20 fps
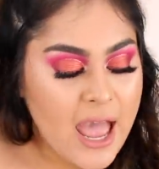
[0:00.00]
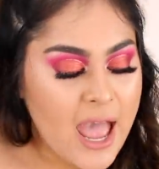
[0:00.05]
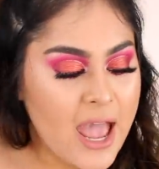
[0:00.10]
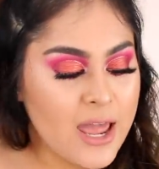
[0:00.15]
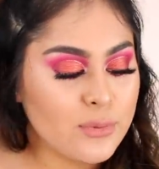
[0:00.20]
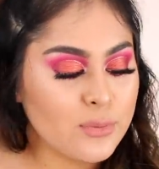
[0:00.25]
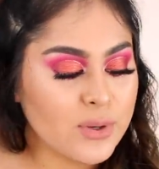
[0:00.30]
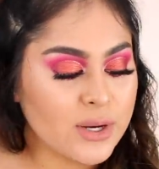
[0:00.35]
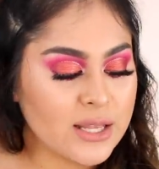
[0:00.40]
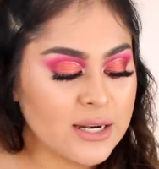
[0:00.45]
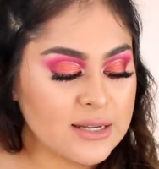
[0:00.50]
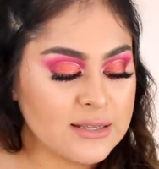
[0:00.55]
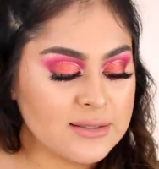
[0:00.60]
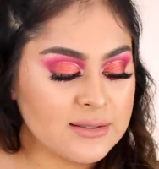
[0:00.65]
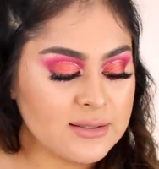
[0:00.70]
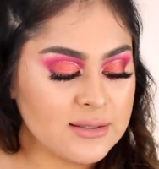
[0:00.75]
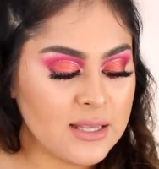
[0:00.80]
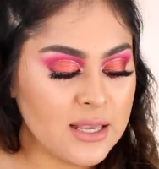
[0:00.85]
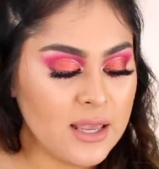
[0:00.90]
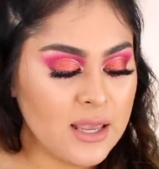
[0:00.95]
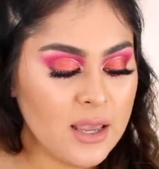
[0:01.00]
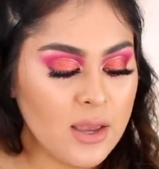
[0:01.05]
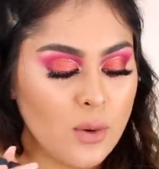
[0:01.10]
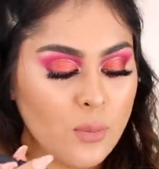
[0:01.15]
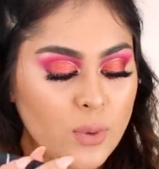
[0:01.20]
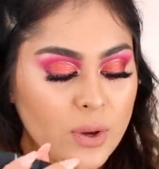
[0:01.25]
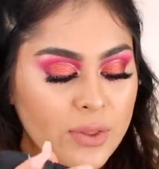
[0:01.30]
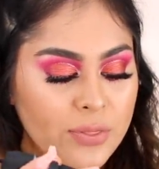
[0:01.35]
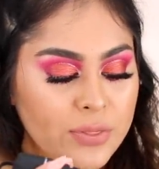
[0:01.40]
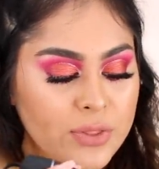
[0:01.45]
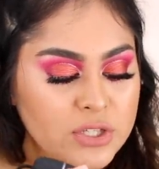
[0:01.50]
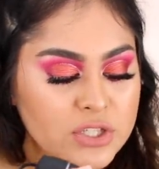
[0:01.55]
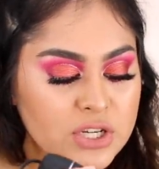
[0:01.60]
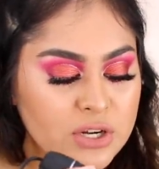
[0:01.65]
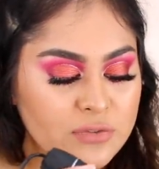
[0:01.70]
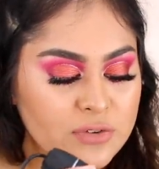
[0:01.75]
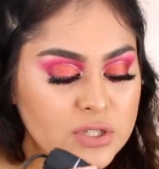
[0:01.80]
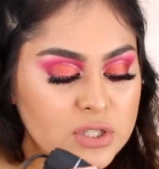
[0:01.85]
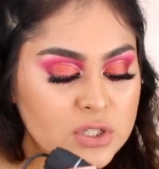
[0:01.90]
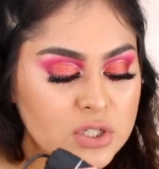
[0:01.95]
and we're gonna see what the
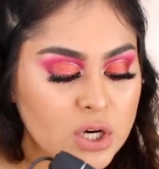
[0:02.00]
Jeffree